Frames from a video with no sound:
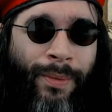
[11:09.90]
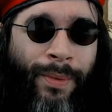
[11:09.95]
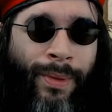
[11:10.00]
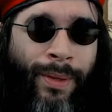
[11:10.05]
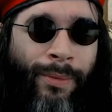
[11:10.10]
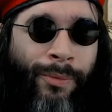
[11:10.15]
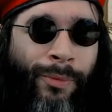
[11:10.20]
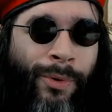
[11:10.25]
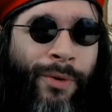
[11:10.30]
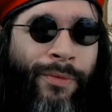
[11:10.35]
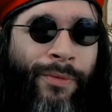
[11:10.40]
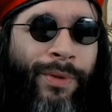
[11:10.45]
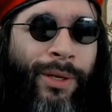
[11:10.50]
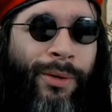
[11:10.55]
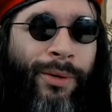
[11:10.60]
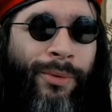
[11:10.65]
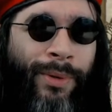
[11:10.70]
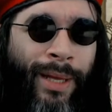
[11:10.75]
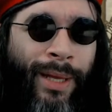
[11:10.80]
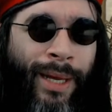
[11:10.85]

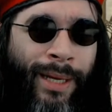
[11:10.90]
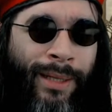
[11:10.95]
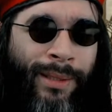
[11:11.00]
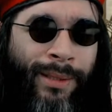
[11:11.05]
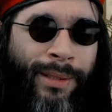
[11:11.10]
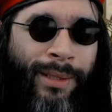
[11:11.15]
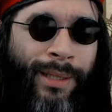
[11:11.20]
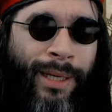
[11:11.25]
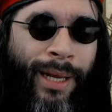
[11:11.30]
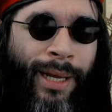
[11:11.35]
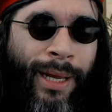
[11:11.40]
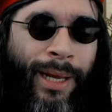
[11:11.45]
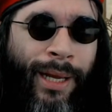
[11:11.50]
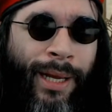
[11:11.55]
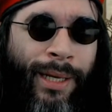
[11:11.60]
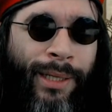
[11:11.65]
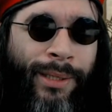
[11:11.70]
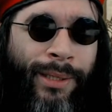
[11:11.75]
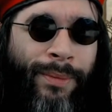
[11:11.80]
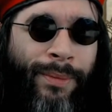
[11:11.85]
review that
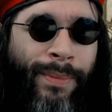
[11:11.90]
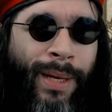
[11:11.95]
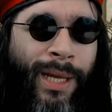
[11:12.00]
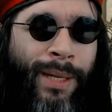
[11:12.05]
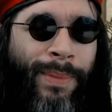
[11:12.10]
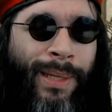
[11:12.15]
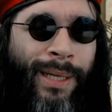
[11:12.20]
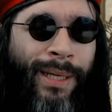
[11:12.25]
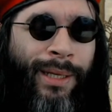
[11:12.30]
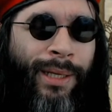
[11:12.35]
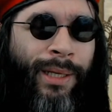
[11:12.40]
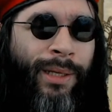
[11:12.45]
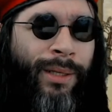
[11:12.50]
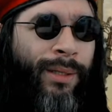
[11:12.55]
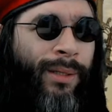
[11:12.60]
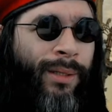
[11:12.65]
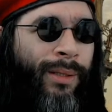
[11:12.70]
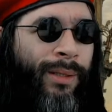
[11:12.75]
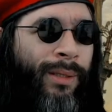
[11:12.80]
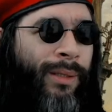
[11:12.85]
and maybe
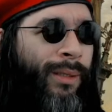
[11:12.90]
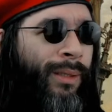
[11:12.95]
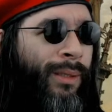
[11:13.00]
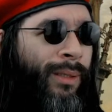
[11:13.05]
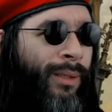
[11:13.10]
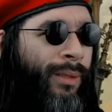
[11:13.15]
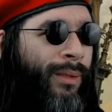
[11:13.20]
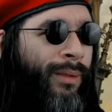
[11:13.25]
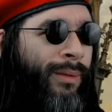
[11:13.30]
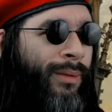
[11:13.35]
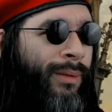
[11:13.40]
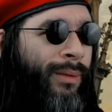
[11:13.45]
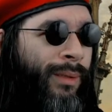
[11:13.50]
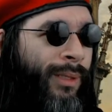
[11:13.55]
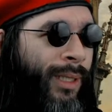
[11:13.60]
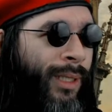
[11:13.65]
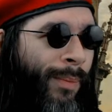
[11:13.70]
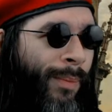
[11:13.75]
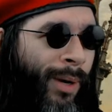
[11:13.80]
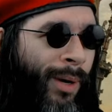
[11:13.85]

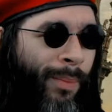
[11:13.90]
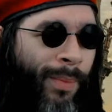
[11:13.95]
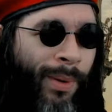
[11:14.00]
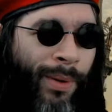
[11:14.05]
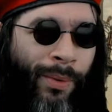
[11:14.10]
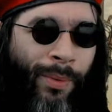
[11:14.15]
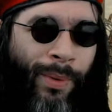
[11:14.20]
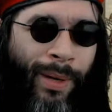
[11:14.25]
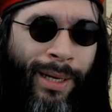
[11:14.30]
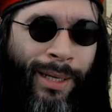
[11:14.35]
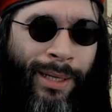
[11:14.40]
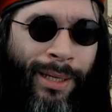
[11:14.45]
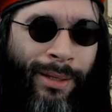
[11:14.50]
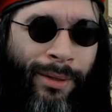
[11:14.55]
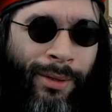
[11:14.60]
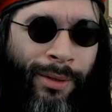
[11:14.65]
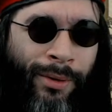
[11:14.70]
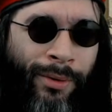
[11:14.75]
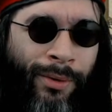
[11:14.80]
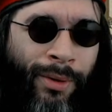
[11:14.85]
come up with a way
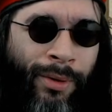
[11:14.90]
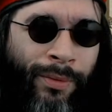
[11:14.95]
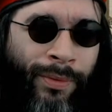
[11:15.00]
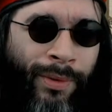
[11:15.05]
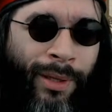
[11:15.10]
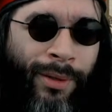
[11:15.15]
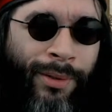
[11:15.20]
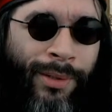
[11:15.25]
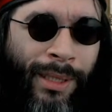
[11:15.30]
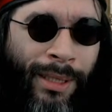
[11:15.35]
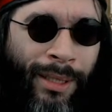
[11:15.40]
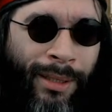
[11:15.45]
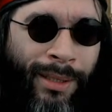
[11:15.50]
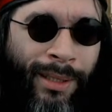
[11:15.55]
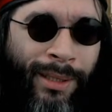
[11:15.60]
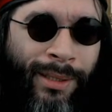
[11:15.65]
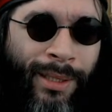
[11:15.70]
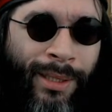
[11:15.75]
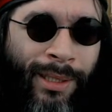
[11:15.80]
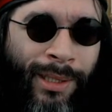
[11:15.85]
of closing the
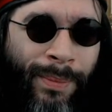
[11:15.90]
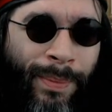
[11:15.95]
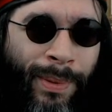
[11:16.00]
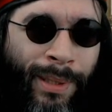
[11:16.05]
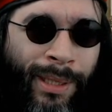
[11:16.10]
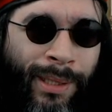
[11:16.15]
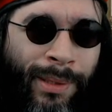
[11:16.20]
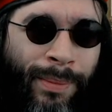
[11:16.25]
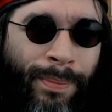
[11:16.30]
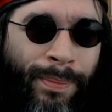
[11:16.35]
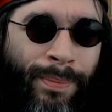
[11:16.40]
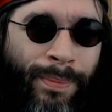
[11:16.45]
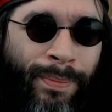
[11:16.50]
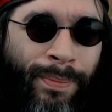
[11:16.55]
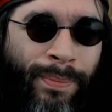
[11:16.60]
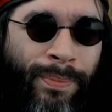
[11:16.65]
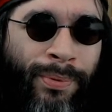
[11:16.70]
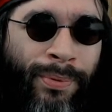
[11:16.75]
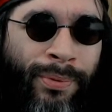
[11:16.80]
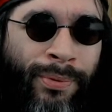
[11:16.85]
distance, but it's
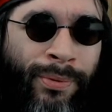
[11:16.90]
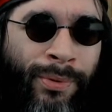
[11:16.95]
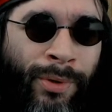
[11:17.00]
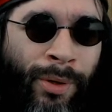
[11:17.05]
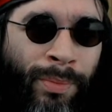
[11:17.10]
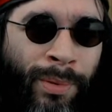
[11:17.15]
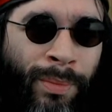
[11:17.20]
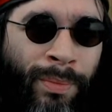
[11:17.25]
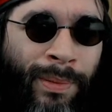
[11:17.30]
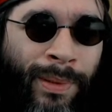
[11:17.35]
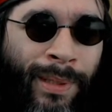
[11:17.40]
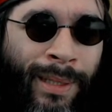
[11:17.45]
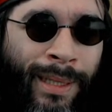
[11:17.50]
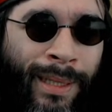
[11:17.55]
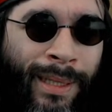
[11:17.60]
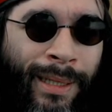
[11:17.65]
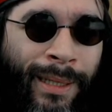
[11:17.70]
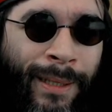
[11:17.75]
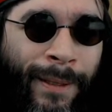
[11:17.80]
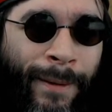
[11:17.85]

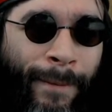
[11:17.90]
probably